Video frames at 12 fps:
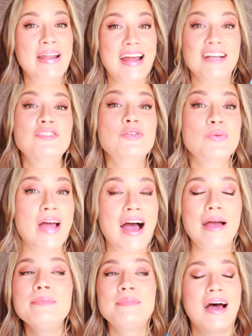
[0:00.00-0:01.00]
And I
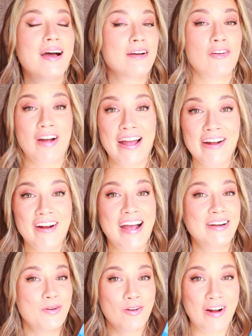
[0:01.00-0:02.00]
am not a crier. I
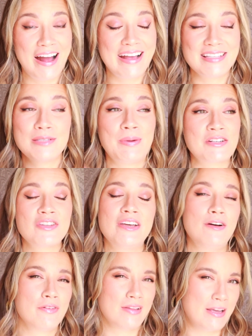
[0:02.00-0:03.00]
don't cry,
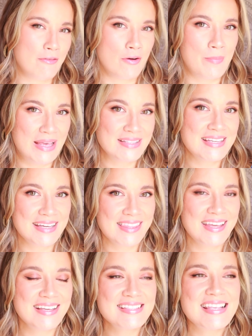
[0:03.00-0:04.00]
especially over like romantic
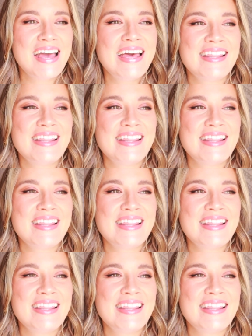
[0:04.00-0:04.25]
things.